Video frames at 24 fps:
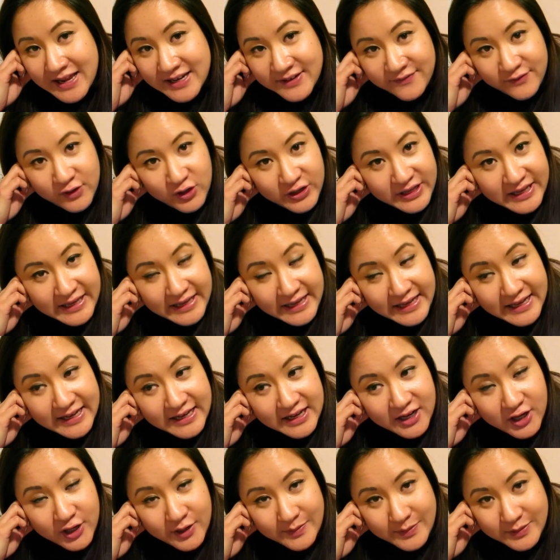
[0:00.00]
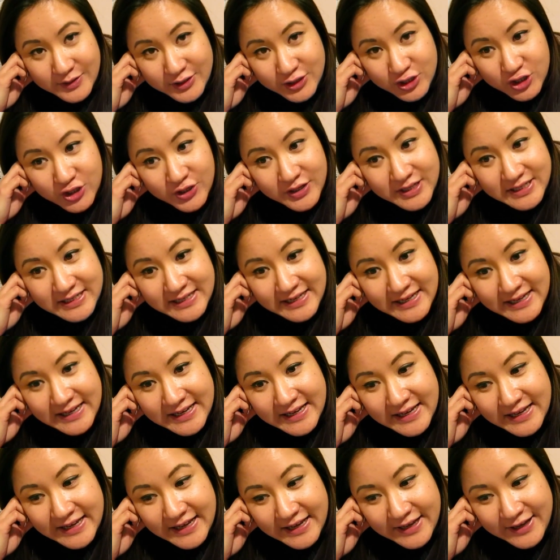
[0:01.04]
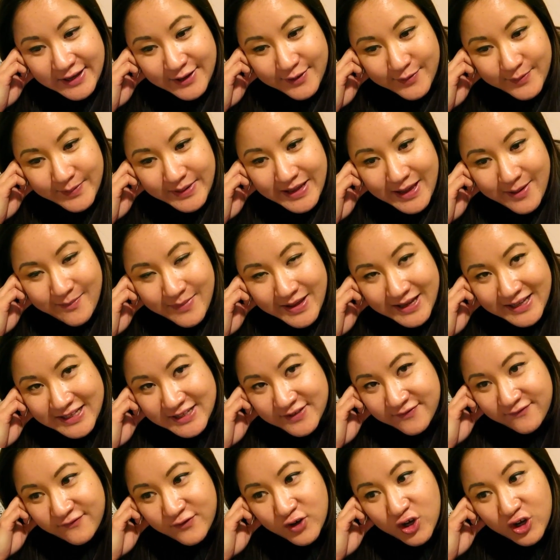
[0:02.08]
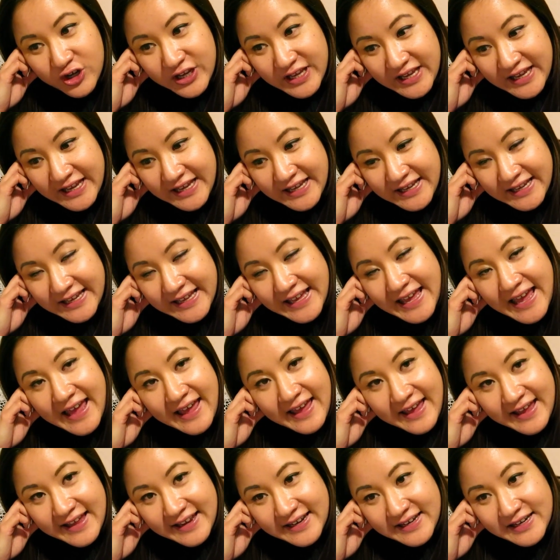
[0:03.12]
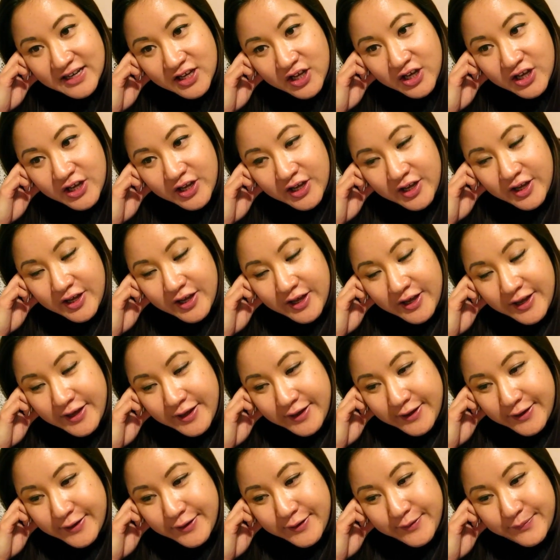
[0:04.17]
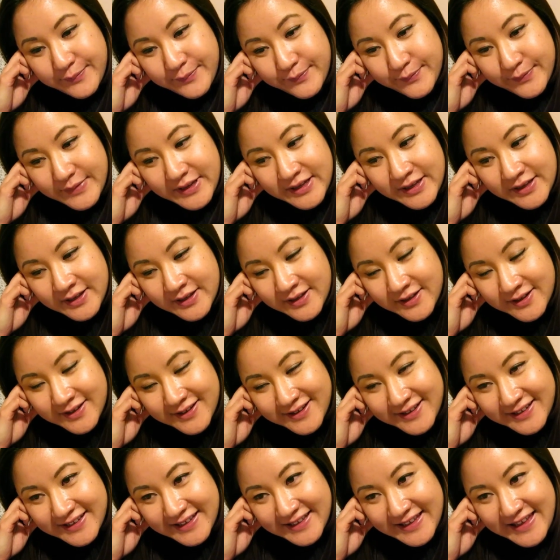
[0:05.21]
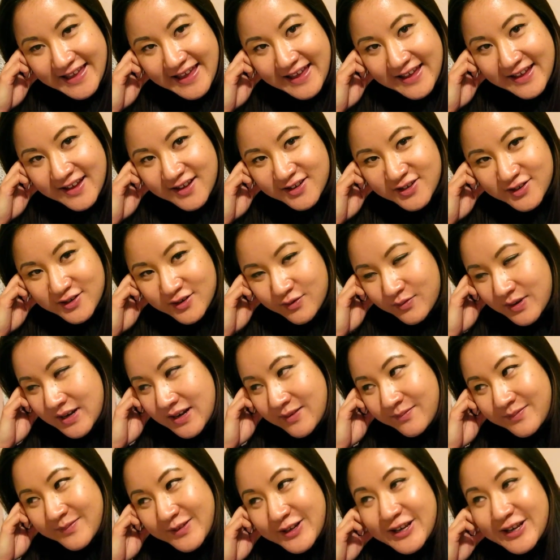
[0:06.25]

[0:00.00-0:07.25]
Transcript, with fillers: end the vlog here I hope you enjoyed it um, getting back into vlogging again um, yeah, I don't know when I'm